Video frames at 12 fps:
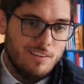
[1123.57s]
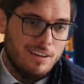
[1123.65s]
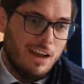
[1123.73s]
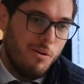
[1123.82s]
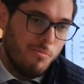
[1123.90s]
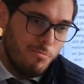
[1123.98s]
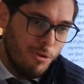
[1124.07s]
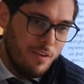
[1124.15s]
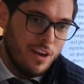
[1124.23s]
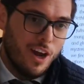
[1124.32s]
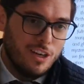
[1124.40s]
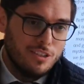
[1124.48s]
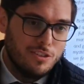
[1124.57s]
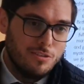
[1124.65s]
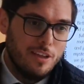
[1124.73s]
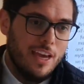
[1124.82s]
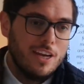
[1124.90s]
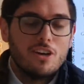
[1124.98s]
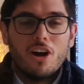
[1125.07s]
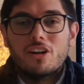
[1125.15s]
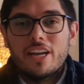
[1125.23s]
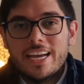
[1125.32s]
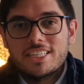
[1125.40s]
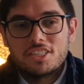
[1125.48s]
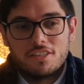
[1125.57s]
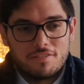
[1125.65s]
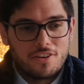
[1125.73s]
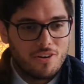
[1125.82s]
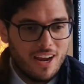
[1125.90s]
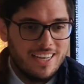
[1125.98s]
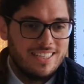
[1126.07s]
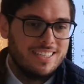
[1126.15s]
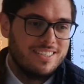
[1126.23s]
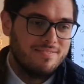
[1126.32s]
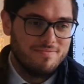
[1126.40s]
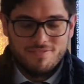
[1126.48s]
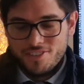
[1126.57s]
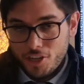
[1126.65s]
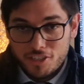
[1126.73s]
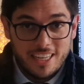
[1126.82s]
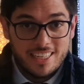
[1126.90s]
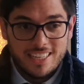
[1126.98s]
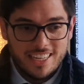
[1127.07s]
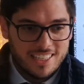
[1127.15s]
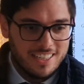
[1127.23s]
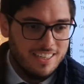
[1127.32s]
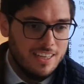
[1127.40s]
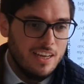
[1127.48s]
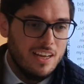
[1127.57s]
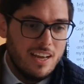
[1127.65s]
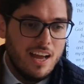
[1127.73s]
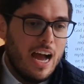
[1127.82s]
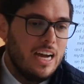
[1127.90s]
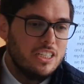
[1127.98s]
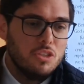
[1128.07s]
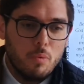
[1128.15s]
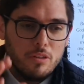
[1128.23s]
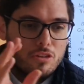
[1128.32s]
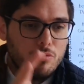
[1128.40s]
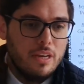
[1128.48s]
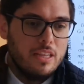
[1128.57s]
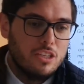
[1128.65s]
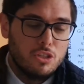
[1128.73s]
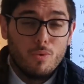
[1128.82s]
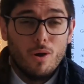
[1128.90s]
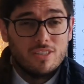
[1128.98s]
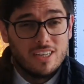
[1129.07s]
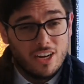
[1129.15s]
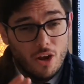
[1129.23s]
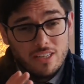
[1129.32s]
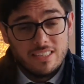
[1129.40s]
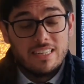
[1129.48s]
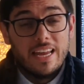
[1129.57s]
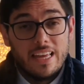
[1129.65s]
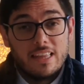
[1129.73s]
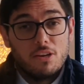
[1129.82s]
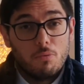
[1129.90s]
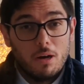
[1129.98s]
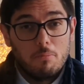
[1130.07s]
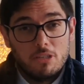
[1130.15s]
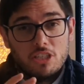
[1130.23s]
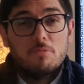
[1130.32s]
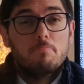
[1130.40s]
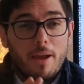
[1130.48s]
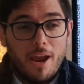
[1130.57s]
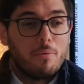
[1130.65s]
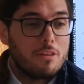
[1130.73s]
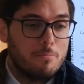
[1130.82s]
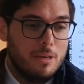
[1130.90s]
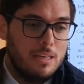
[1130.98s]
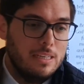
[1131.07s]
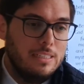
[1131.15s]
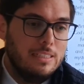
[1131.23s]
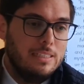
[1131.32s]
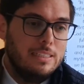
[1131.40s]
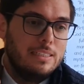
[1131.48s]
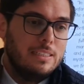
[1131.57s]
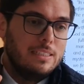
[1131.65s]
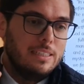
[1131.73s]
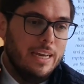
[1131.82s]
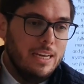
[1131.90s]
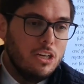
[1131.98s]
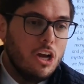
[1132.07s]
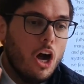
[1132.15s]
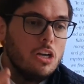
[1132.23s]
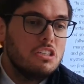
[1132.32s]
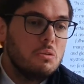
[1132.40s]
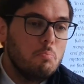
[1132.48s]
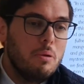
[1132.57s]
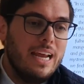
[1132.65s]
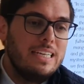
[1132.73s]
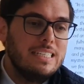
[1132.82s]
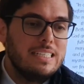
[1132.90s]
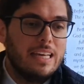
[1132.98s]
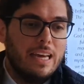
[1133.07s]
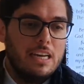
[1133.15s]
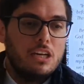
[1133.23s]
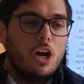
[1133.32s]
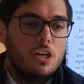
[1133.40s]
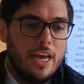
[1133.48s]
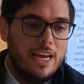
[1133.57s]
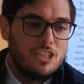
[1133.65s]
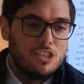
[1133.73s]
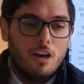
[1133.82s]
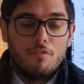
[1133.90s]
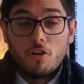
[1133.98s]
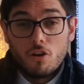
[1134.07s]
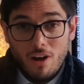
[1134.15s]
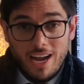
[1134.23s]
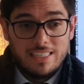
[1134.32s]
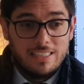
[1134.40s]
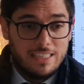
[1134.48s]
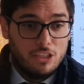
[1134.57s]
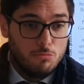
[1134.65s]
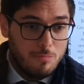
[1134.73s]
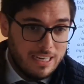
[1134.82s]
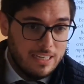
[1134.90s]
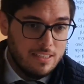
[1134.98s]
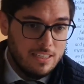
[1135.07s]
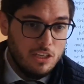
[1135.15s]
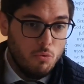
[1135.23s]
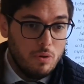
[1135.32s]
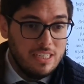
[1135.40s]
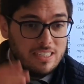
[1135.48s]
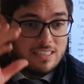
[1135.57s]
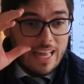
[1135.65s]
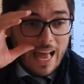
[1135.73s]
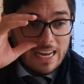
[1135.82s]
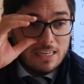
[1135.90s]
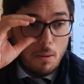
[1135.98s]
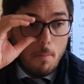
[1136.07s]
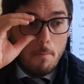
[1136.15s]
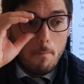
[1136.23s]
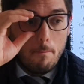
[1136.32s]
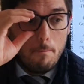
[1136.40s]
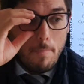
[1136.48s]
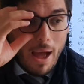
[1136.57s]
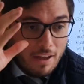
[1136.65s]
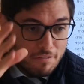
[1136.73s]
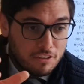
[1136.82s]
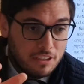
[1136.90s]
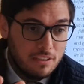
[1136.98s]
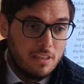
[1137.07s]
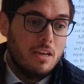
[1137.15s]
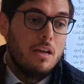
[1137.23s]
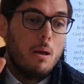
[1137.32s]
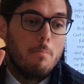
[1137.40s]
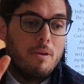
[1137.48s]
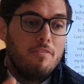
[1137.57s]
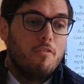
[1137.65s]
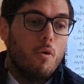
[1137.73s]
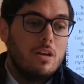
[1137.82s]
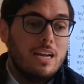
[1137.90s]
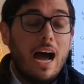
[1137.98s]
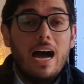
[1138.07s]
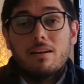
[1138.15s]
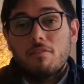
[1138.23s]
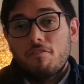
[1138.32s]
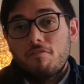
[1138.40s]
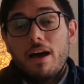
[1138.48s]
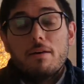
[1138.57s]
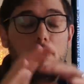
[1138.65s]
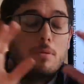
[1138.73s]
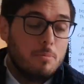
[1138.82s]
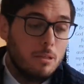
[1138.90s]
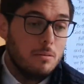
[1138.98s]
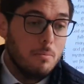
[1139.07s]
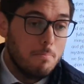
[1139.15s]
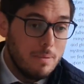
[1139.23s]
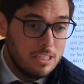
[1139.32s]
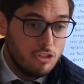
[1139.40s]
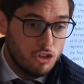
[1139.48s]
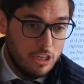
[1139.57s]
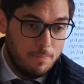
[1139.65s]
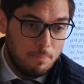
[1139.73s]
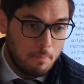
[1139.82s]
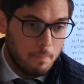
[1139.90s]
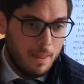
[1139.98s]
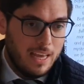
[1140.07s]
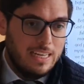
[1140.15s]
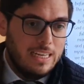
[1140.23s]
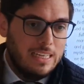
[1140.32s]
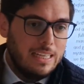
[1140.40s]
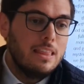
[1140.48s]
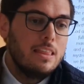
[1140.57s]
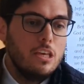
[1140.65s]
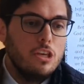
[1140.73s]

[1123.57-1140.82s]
Now, moving on to the incarnation of Christ, Thursday's lesson. I just want to read this quote, and I know it's a lengthy one, but just bear with me. In contemplating the incarnation of Christ in humanity, we stand baffled before an unfathomable mystery that the